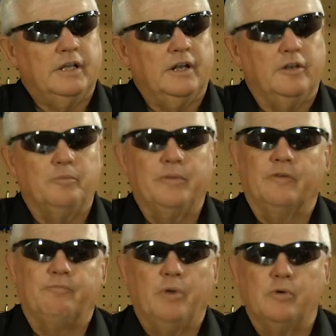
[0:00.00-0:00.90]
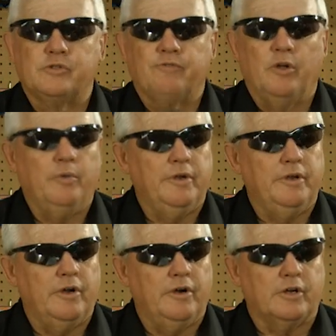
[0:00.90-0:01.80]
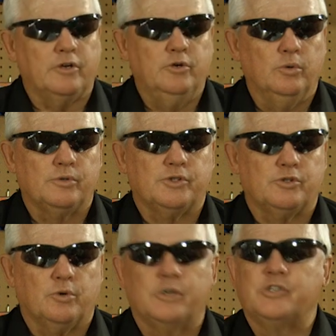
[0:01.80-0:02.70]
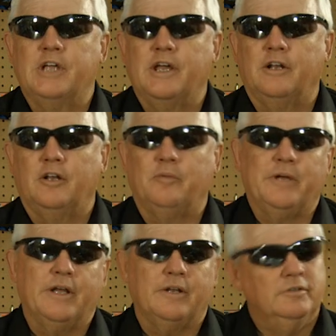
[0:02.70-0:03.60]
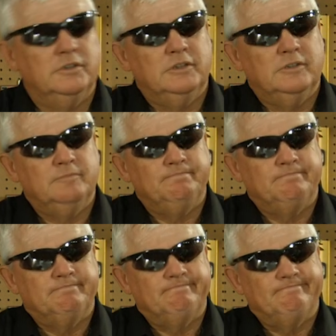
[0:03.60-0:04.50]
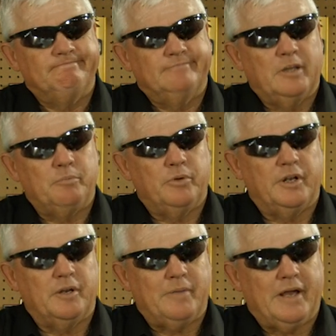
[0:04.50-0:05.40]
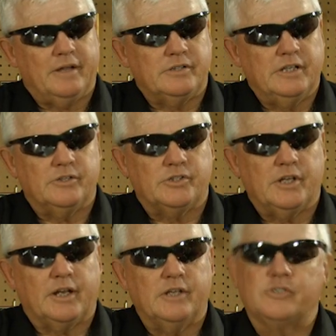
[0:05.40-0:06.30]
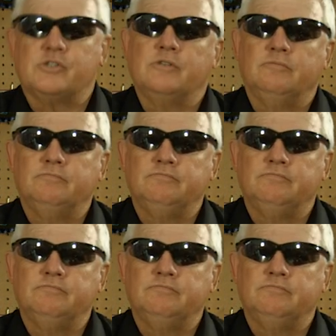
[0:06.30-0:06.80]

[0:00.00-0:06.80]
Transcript: Got a little bit of post flow in there. cools the torch down a little bit. I put in about 10 seconds.